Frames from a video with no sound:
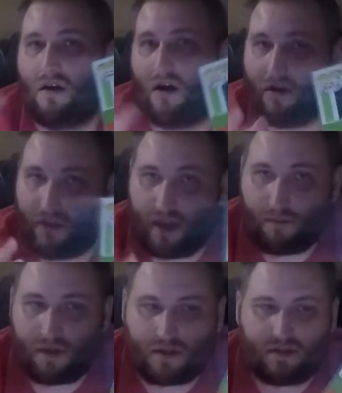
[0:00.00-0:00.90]
are the
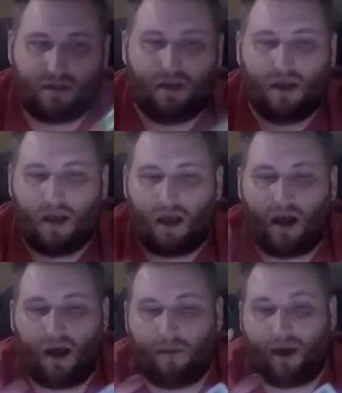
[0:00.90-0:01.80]
8-bits.
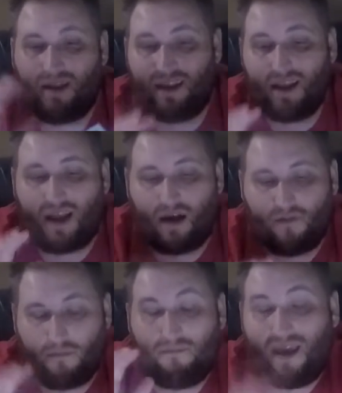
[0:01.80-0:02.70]
I did,
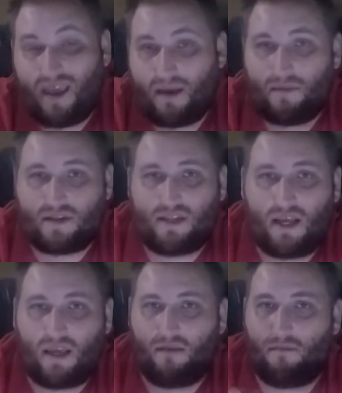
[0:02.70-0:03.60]
however, make a
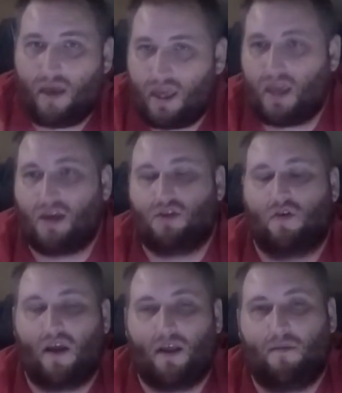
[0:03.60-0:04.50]
mistake in making a
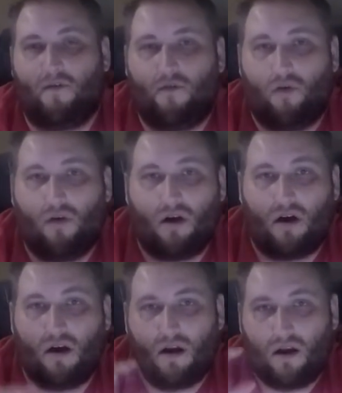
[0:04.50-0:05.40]
trade
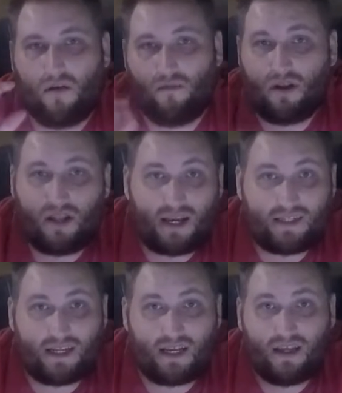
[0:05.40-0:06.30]
before
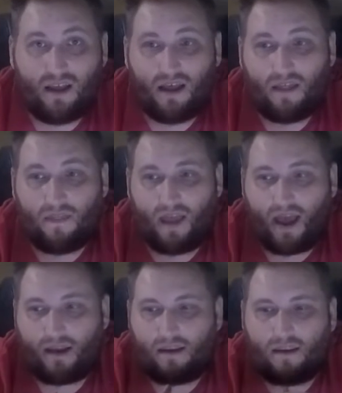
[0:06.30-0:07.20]
realizing
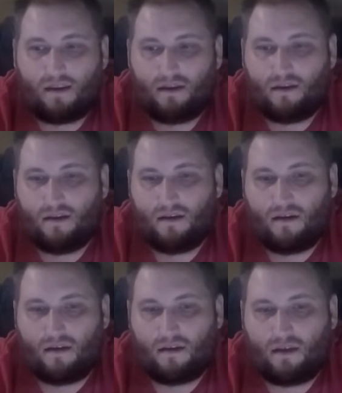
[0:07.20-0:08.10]
that
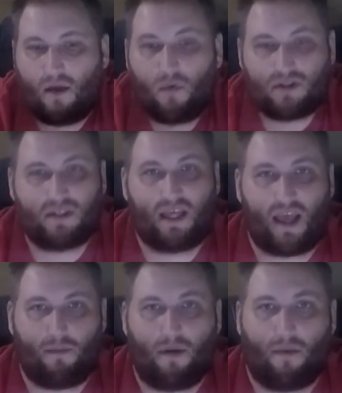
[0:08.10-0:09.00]
it wasn't the
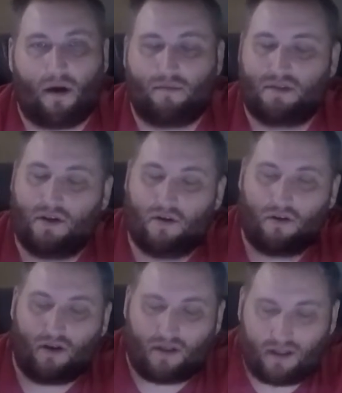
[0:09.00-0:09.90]
8-bit pop.
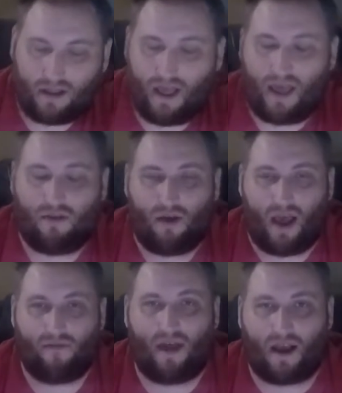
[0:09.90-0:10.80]
So I do
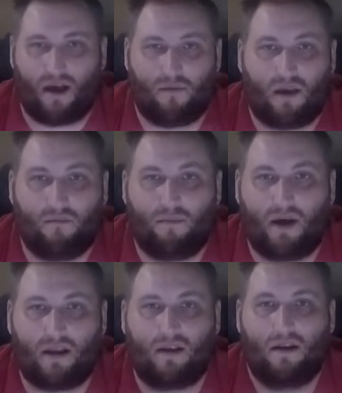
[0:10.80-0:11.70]
have that coming, but